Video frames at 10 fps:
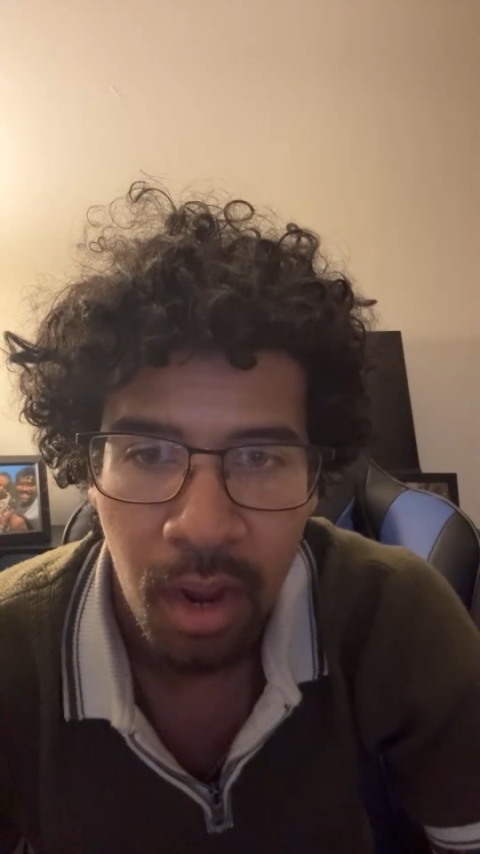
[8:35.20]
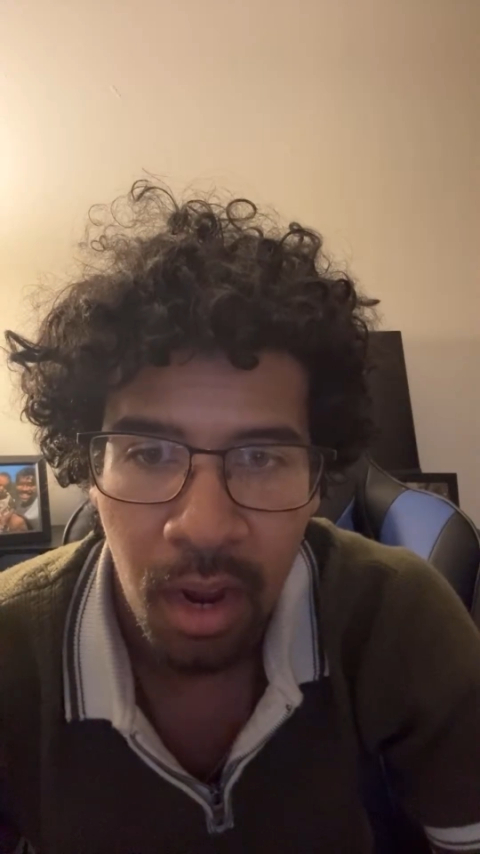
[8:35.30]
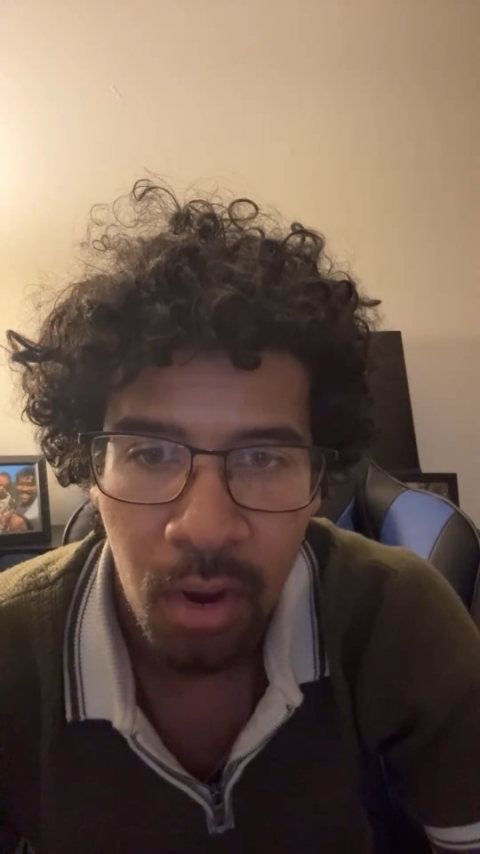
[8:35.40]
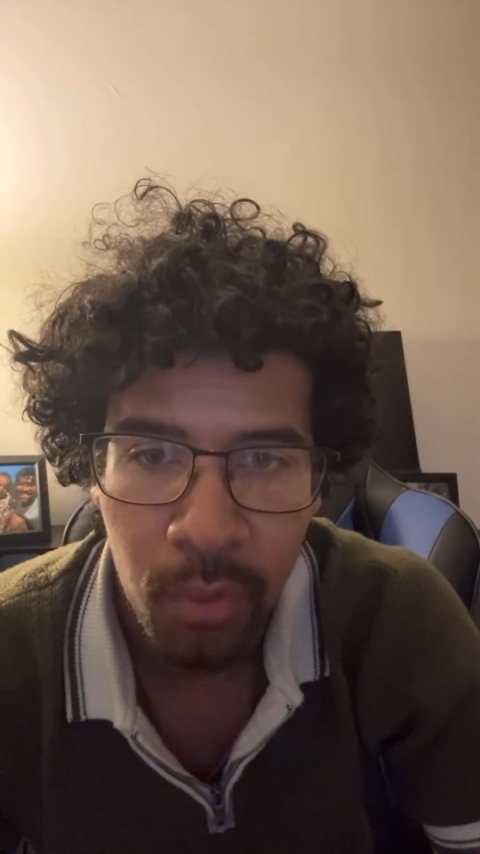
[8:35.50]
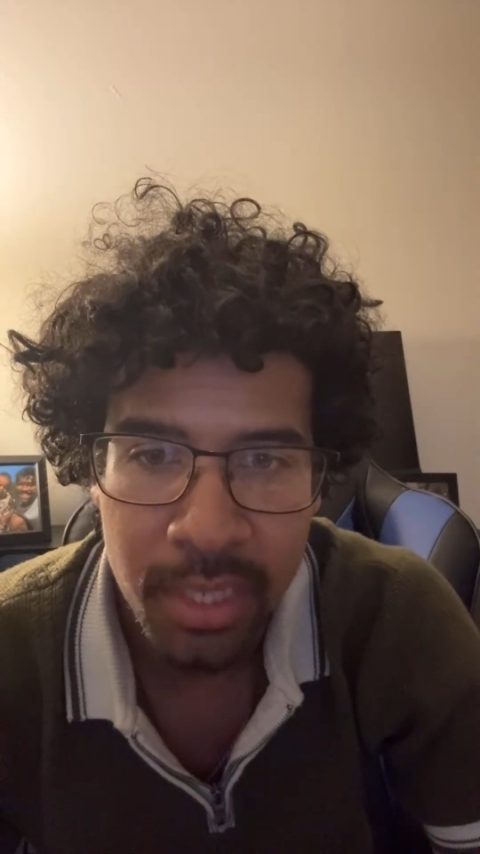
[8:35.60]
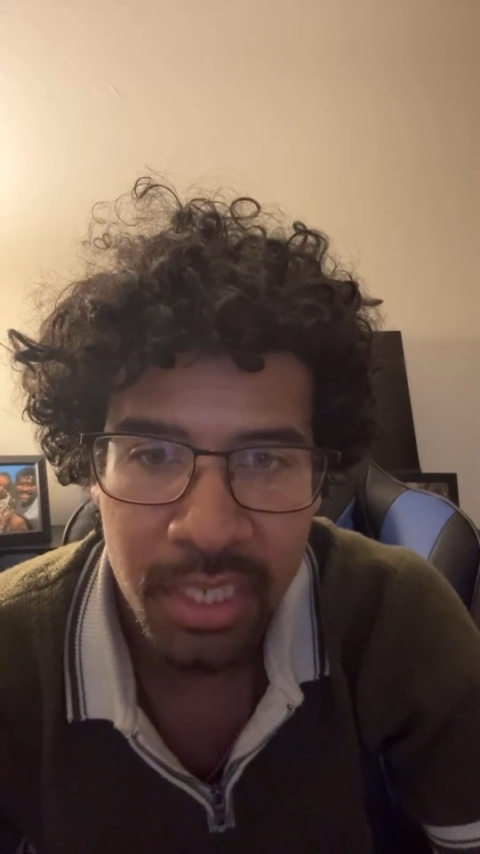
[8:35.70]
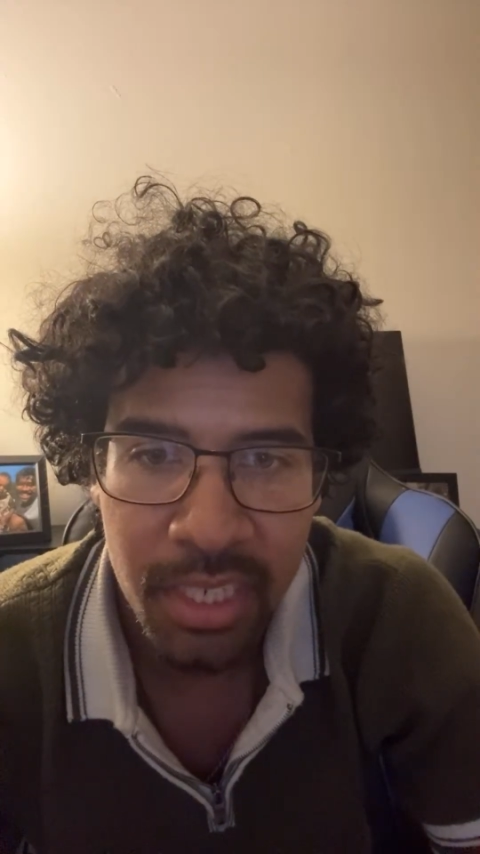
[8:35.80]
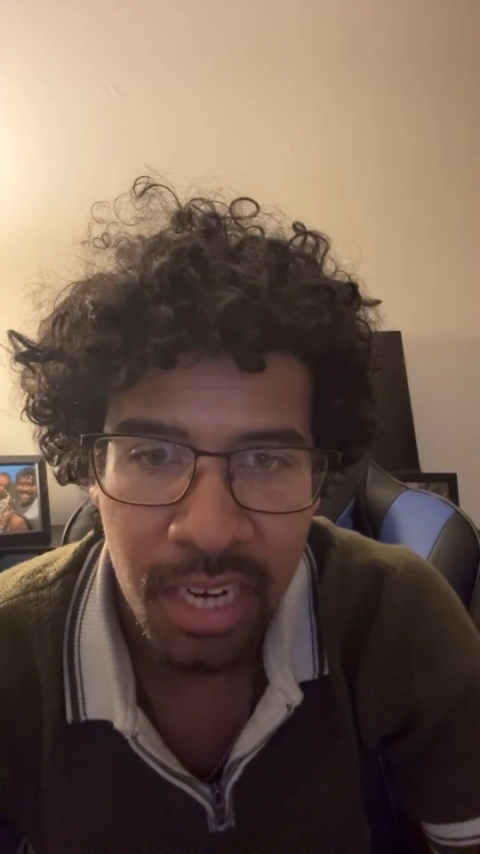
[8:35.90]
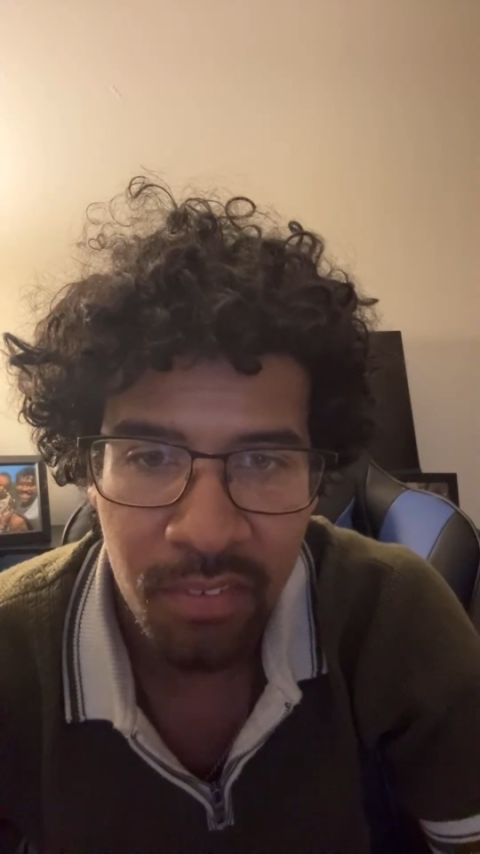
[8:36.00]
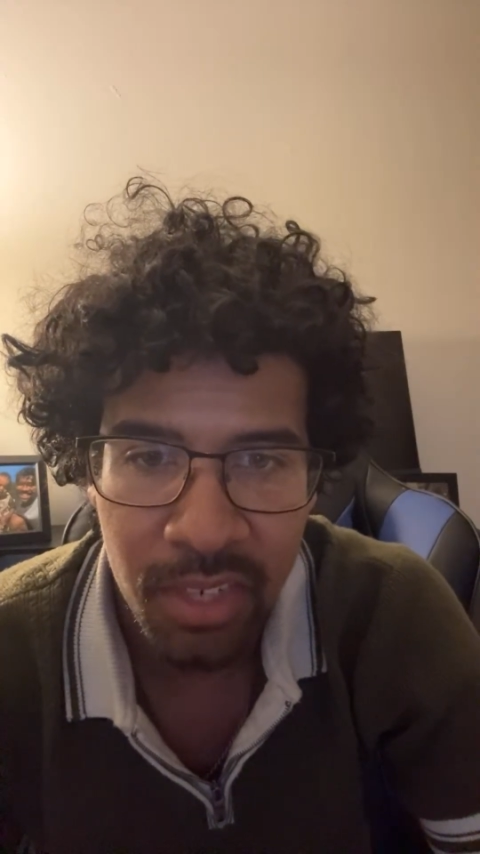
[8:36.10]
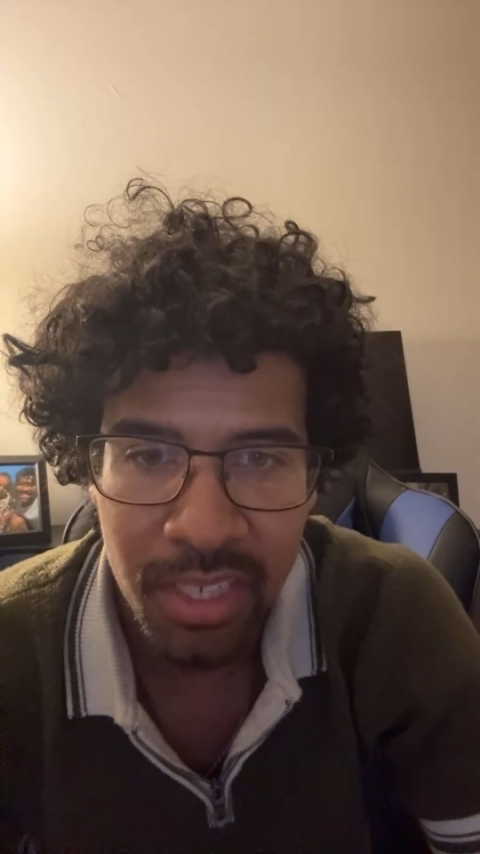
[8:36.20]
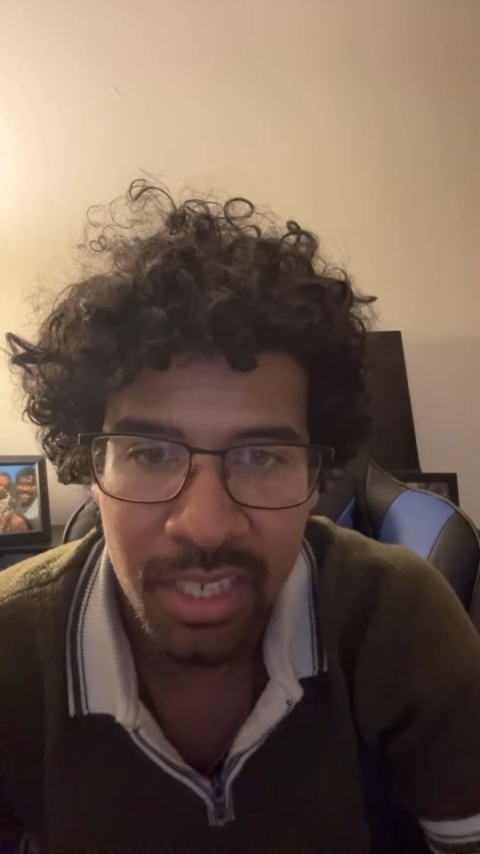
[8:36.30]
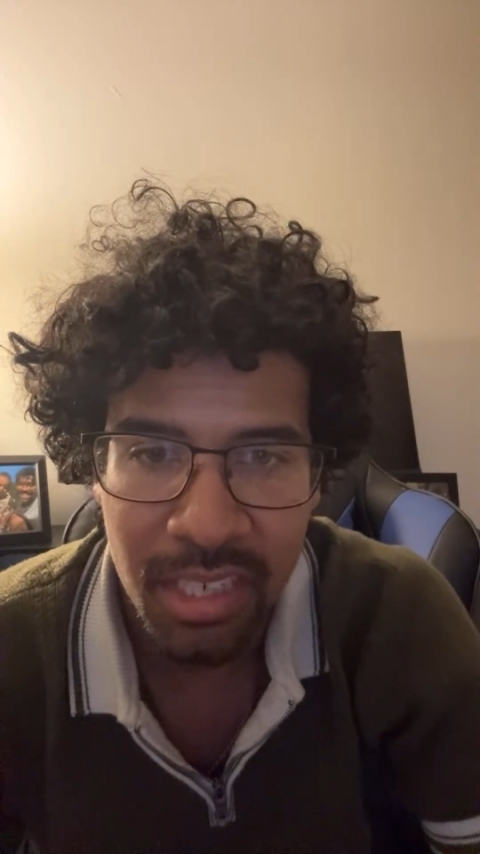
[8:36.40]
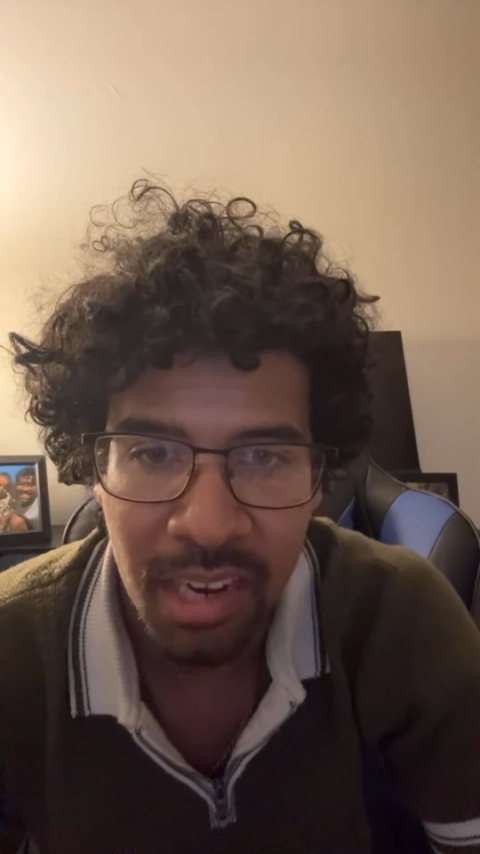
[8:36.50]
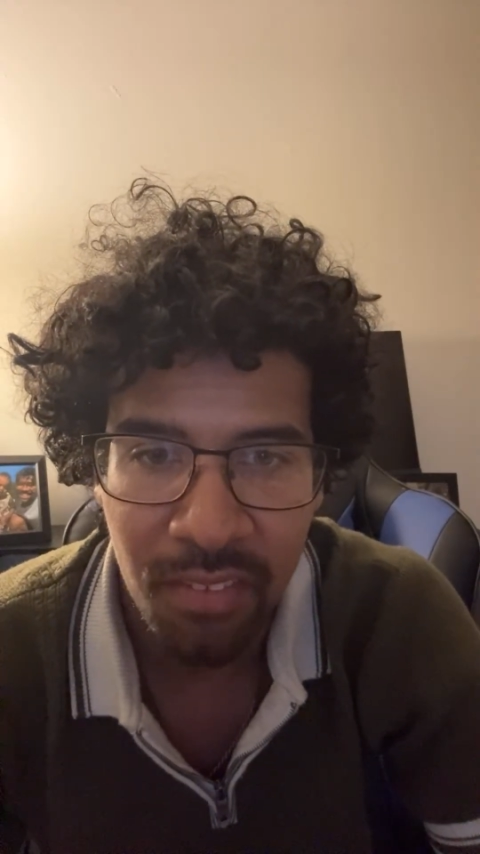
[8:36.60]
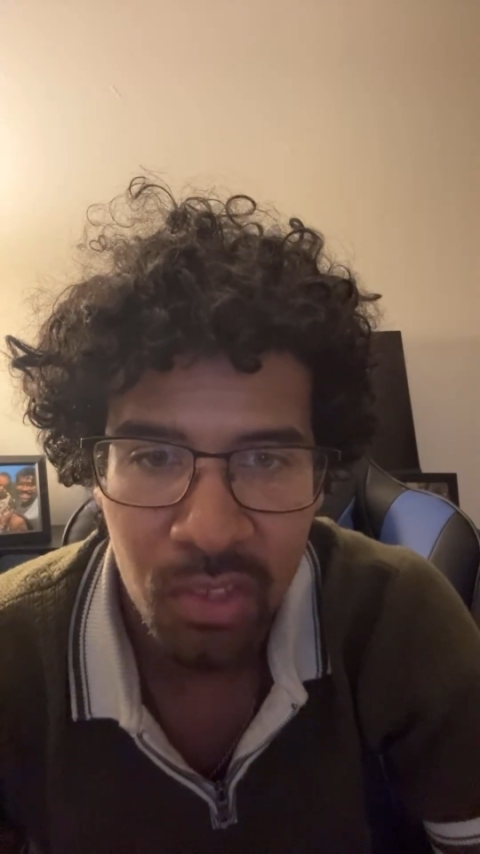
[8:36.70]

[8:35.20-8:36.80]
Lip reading: Richie Everett says, I have a